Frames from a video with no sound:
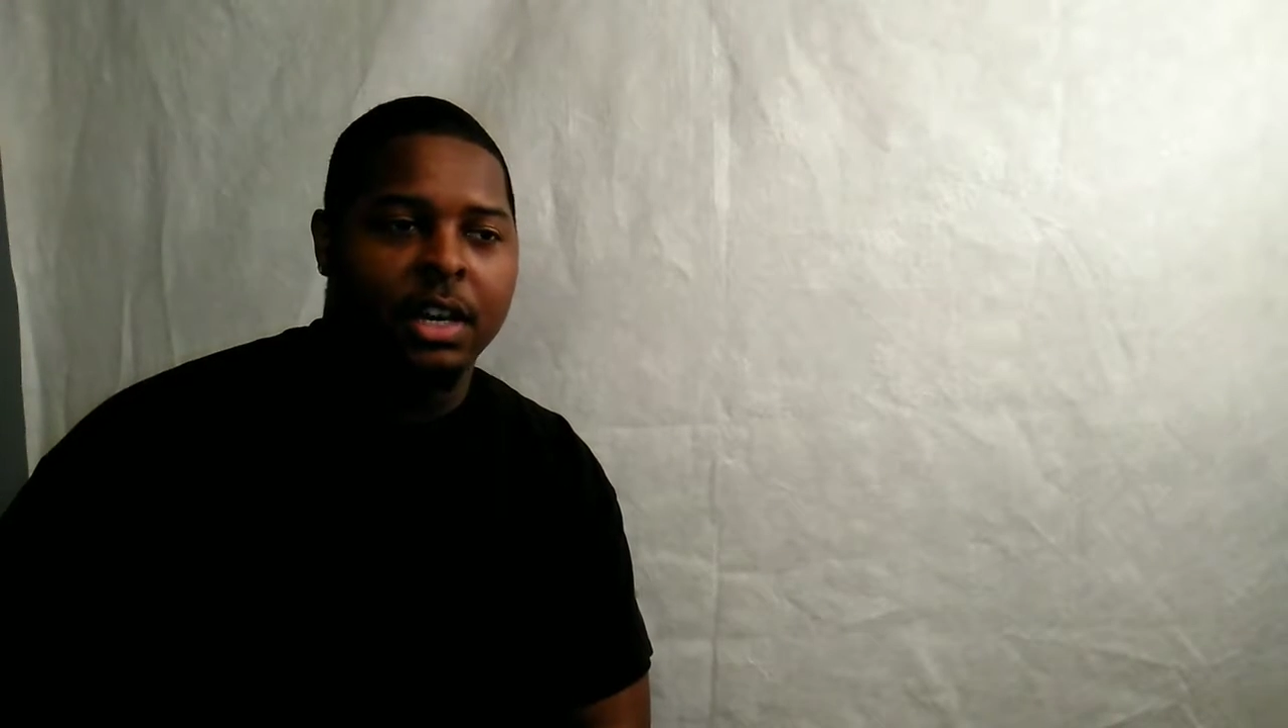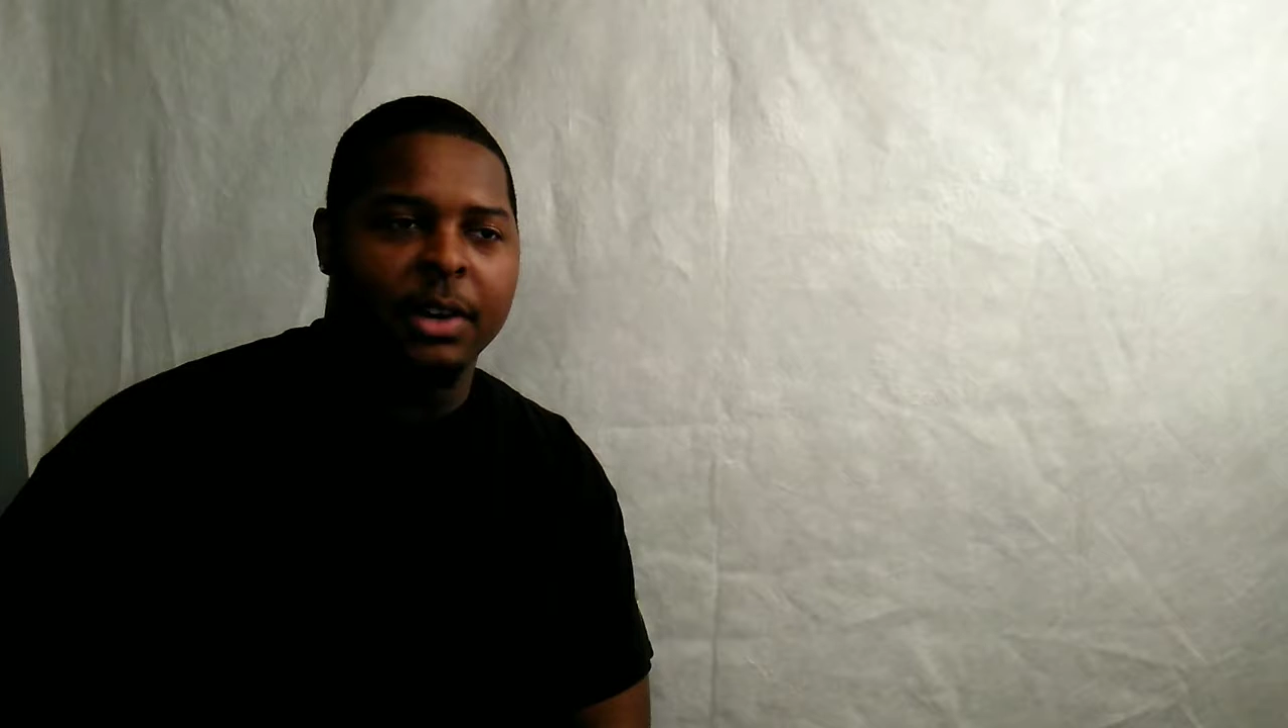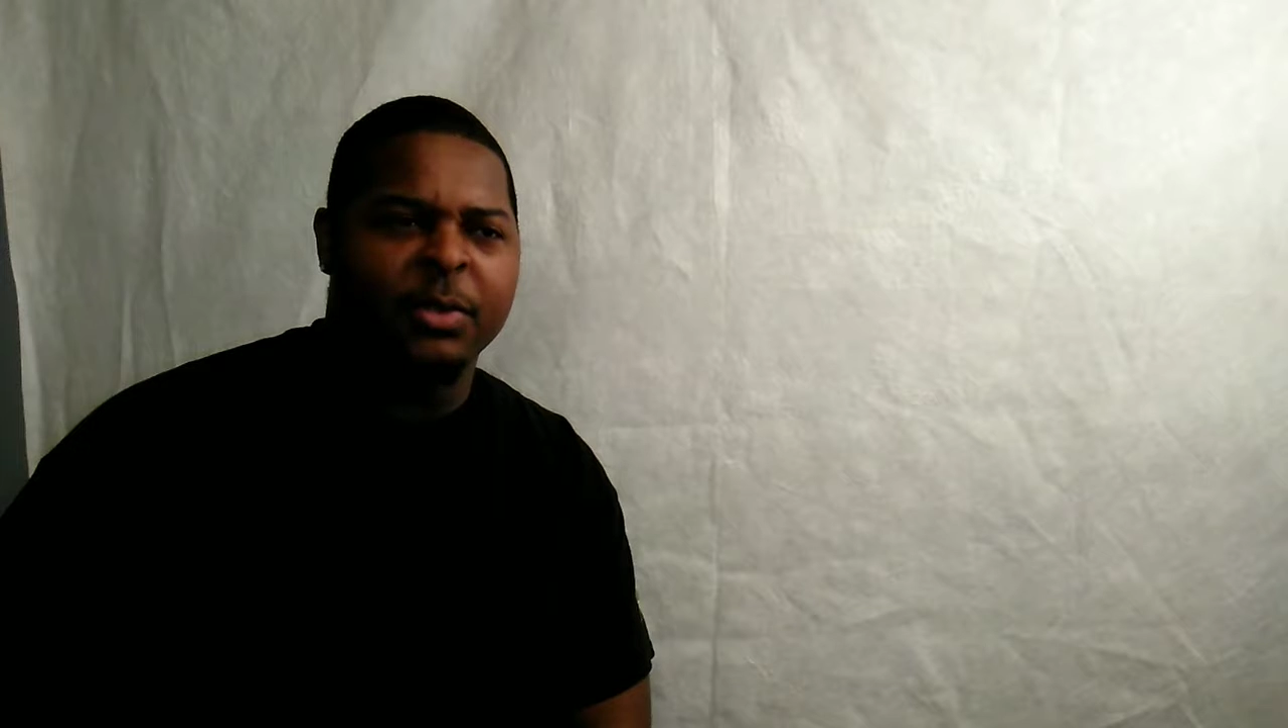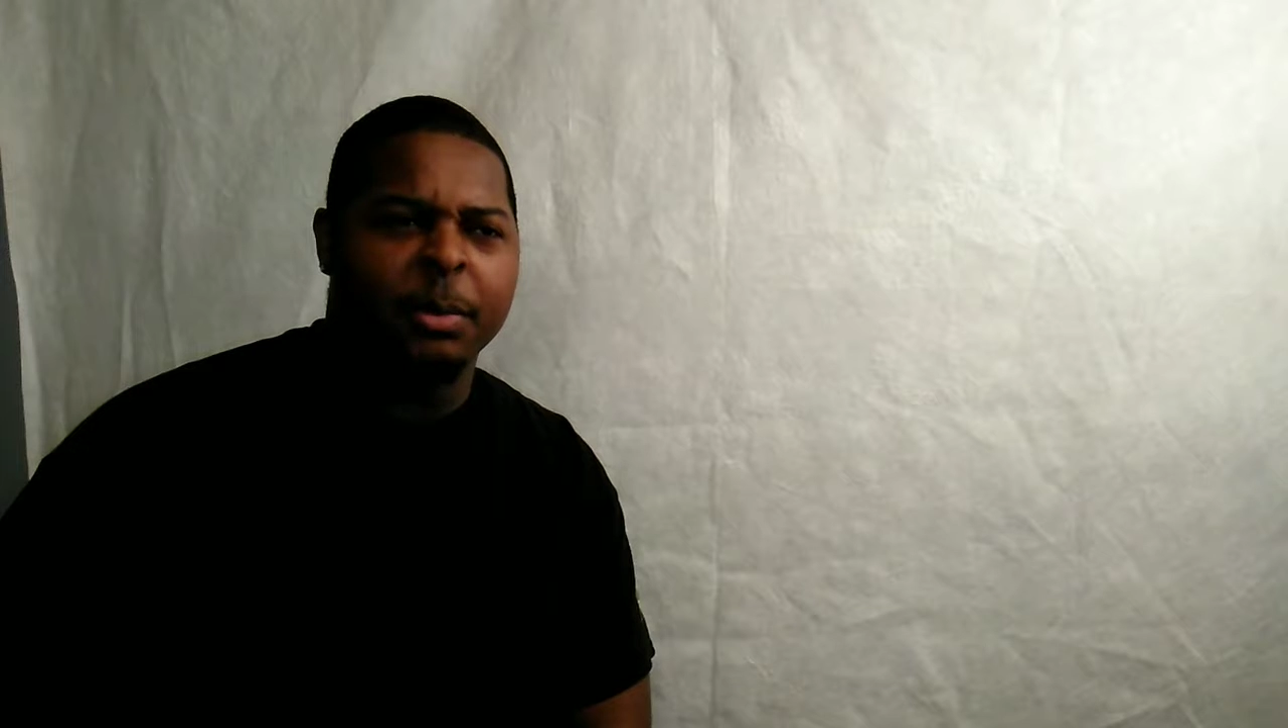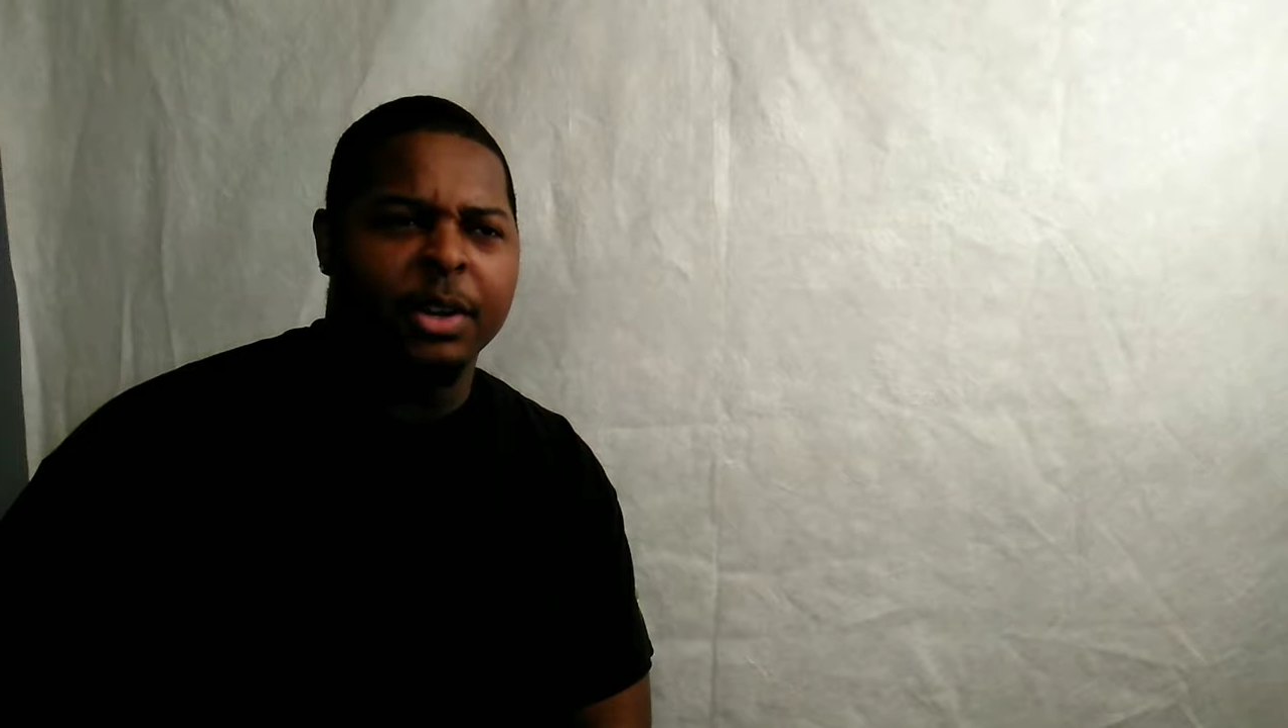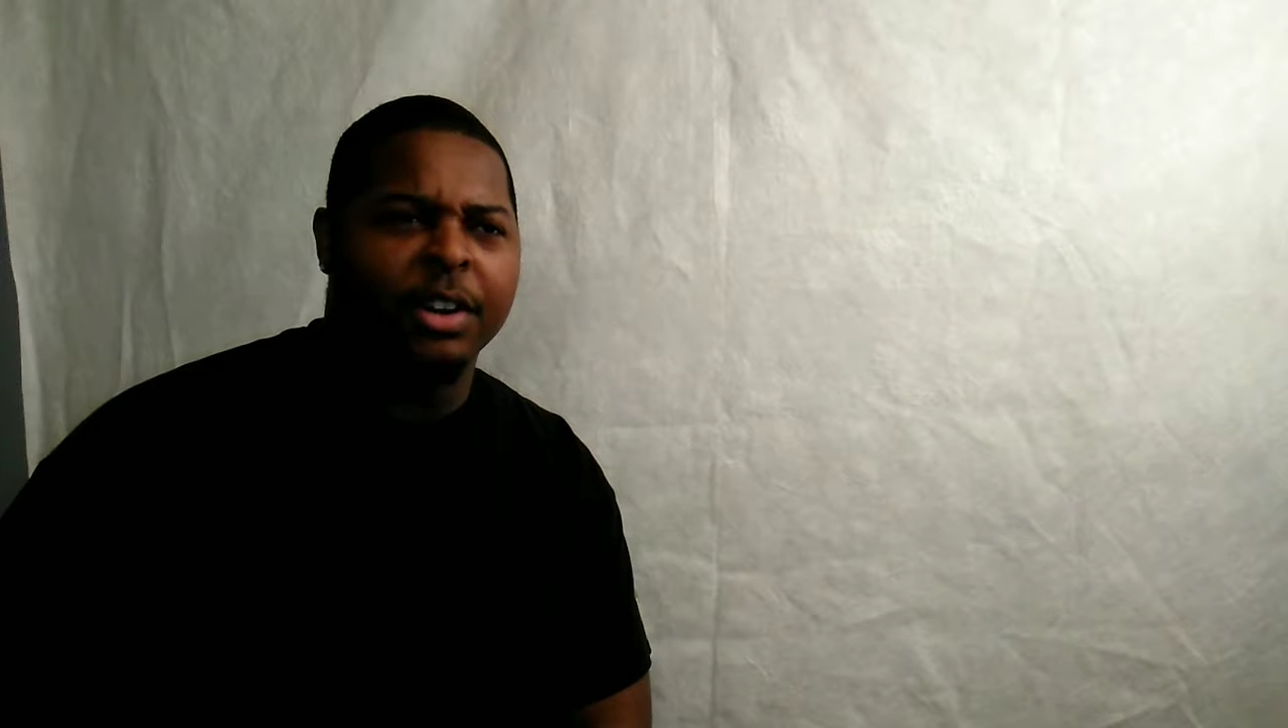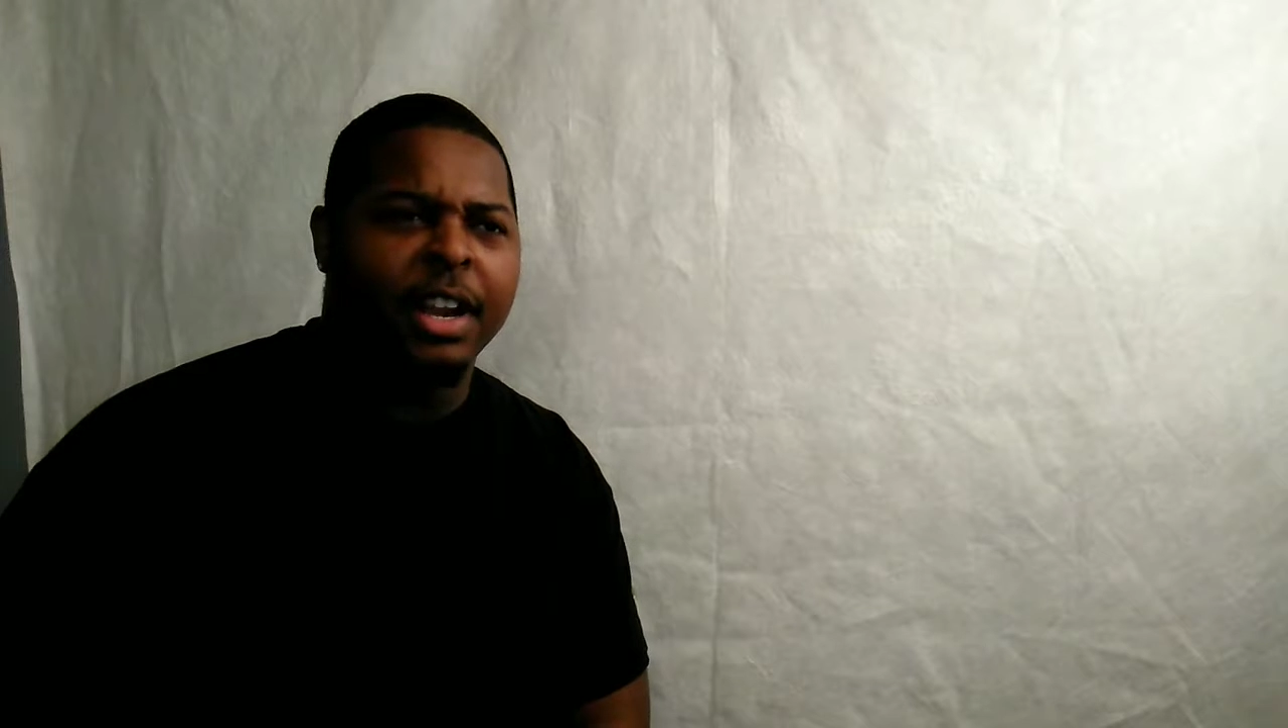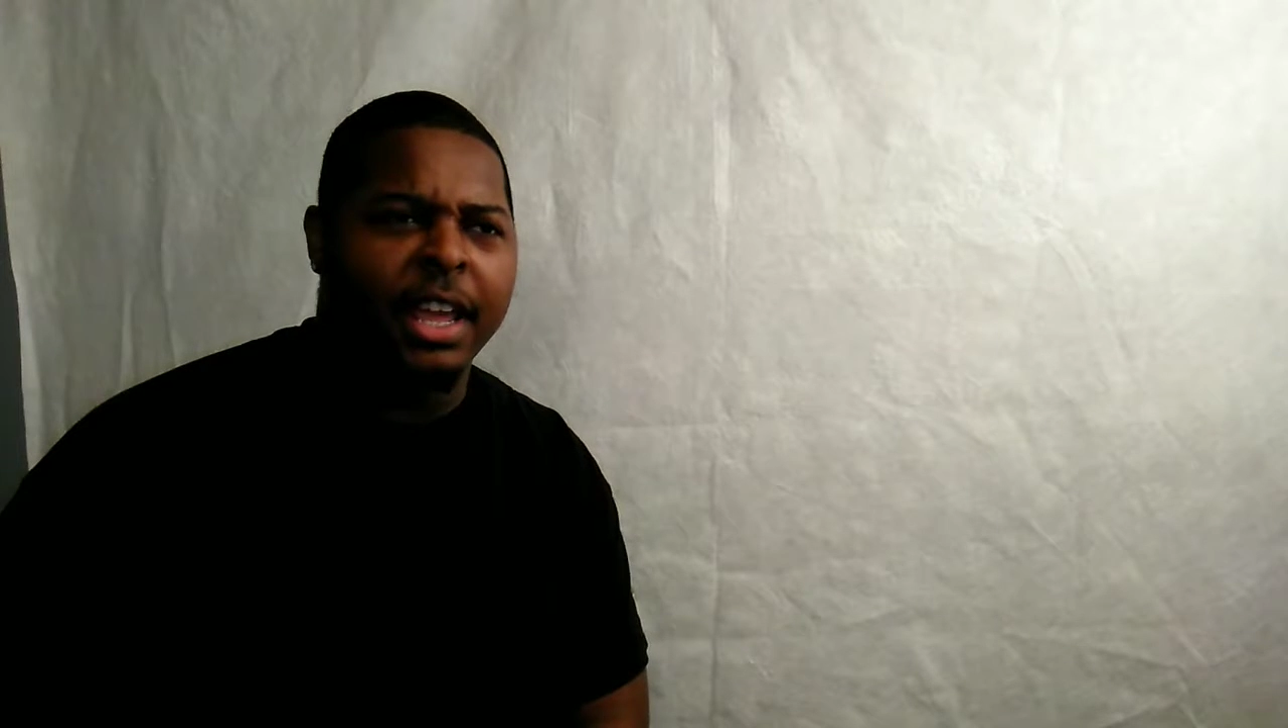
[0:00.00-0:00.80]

a familiar